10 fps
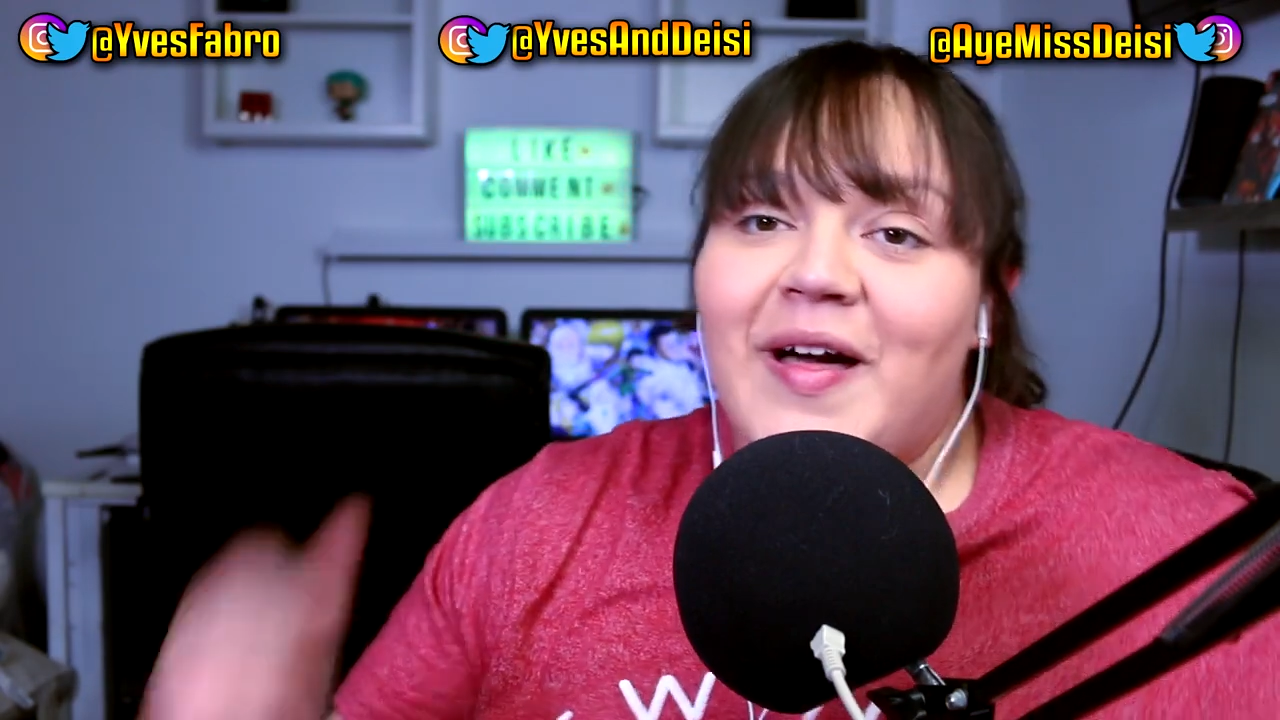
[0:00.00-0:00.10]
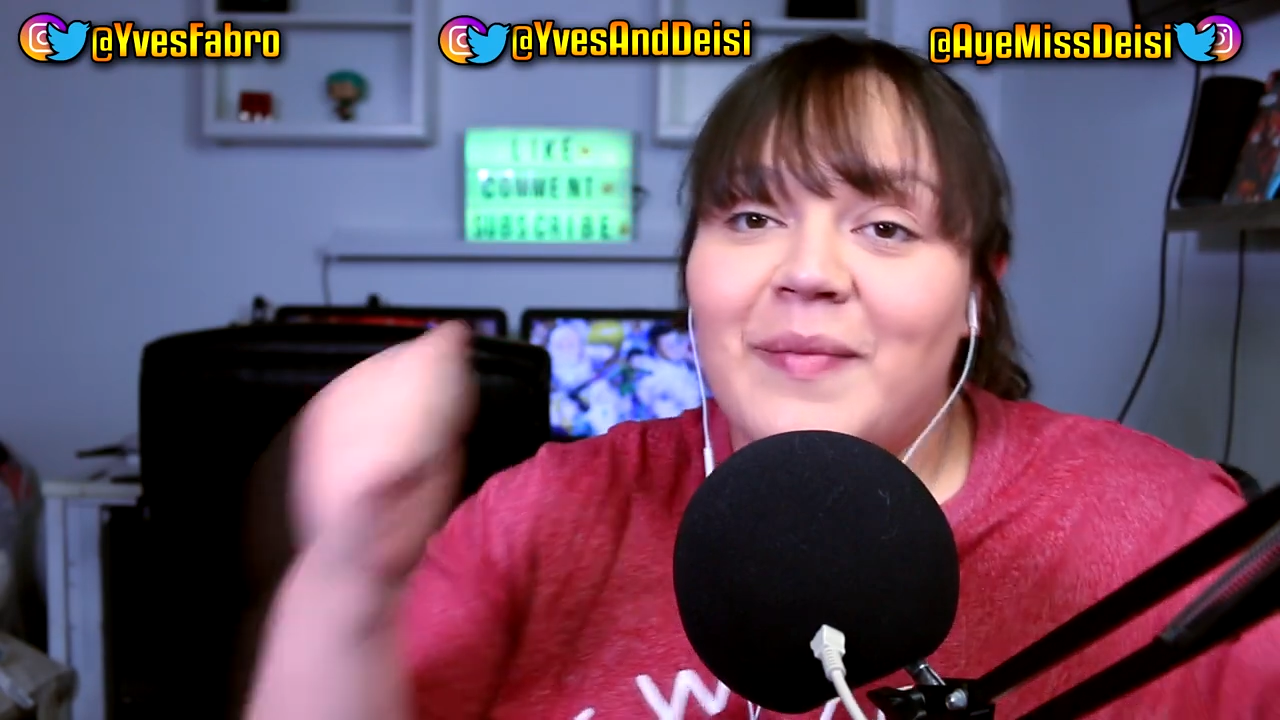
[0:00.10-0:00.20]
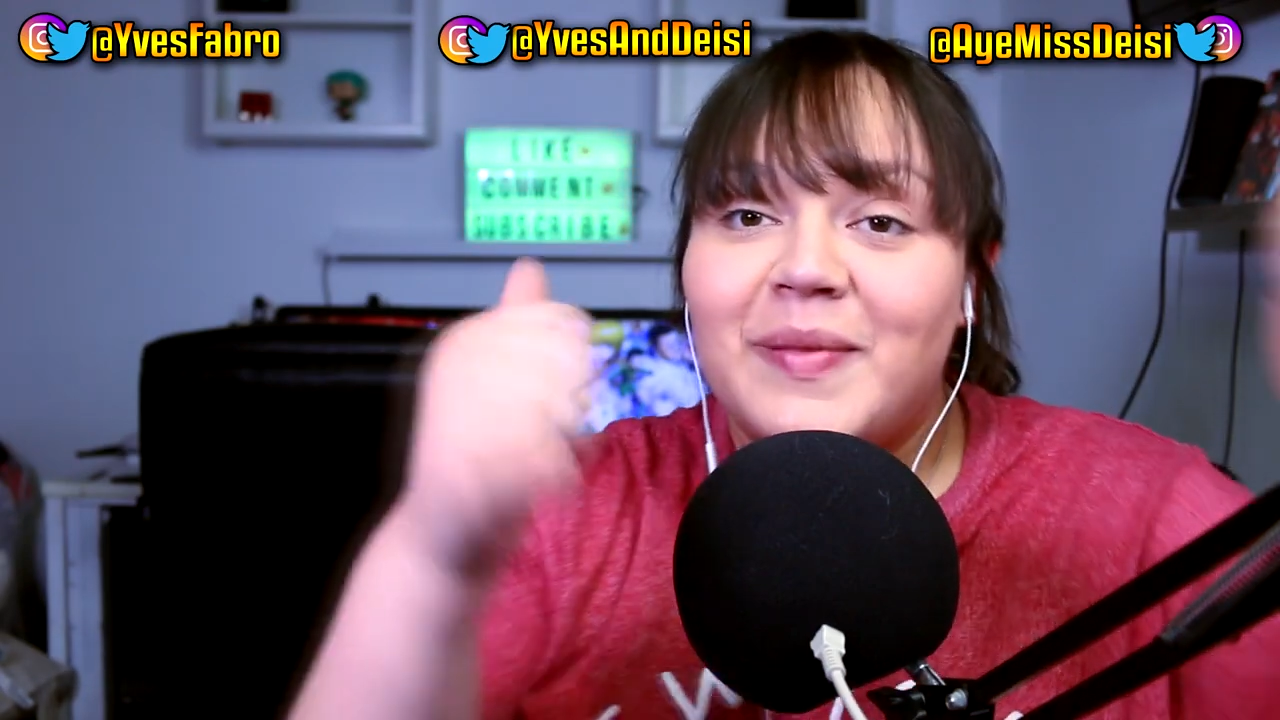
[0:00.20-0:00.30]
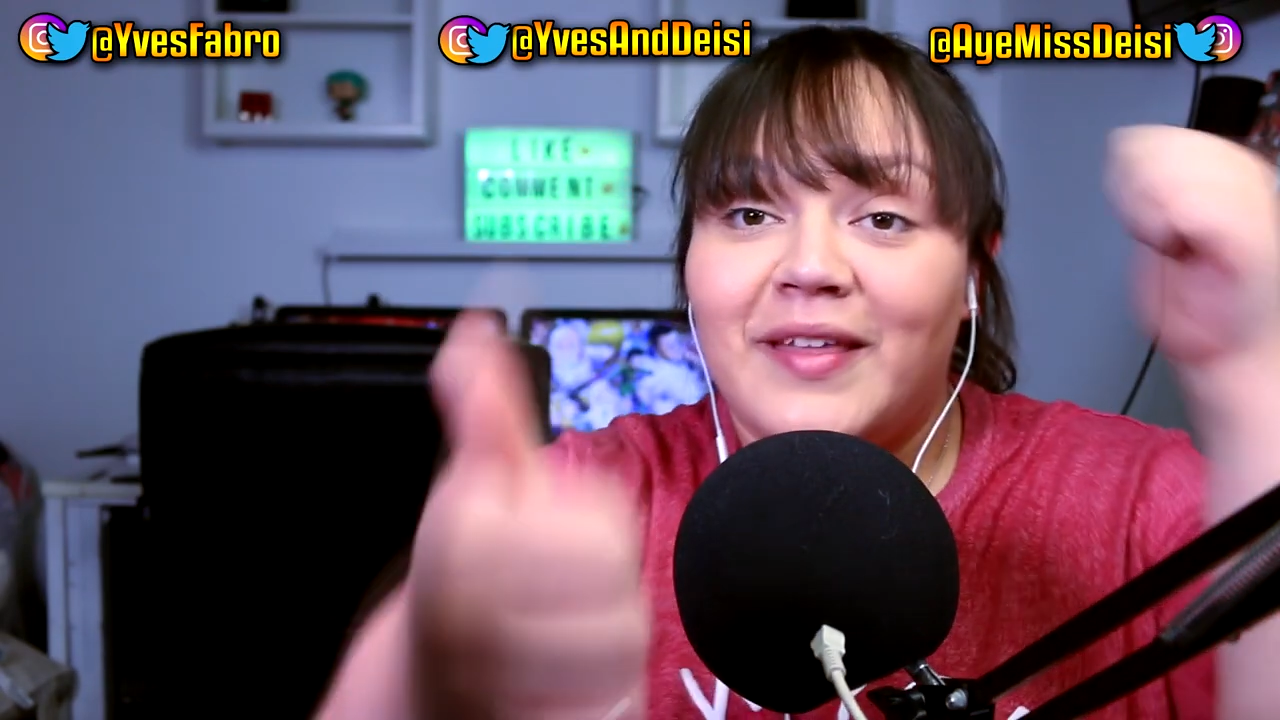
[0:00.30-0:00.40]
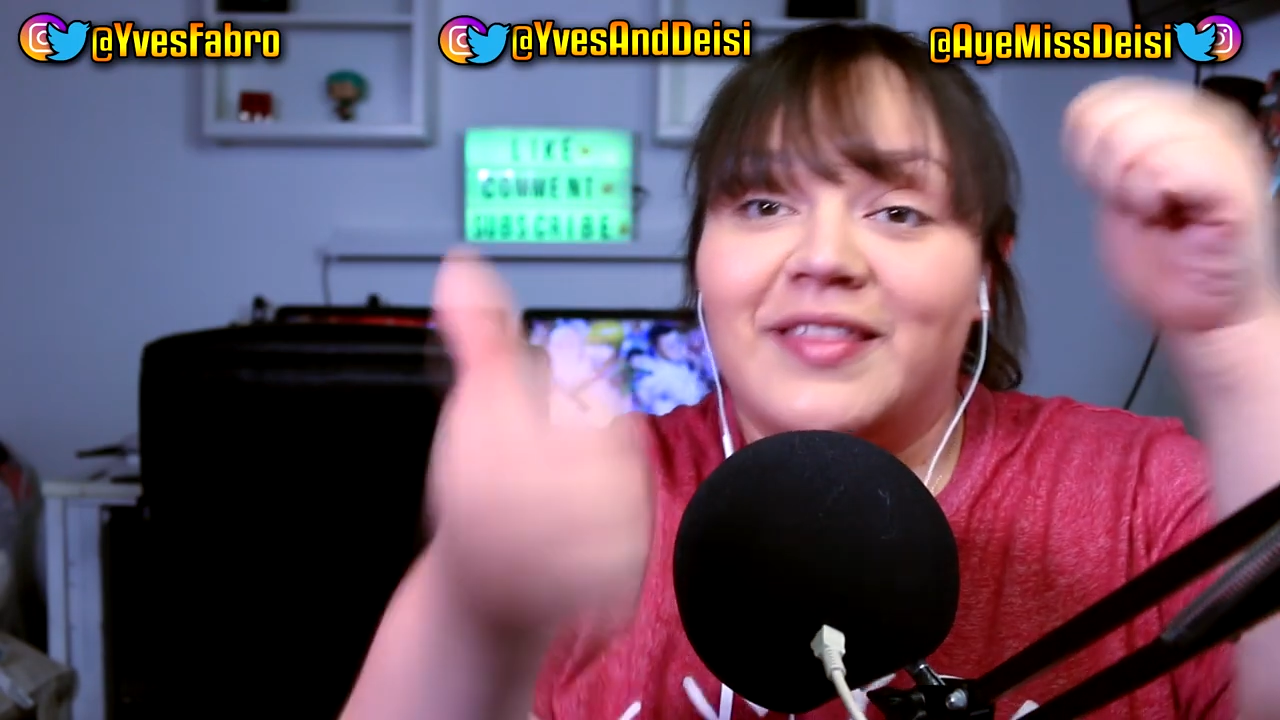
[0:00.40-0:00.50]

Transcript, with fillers: a big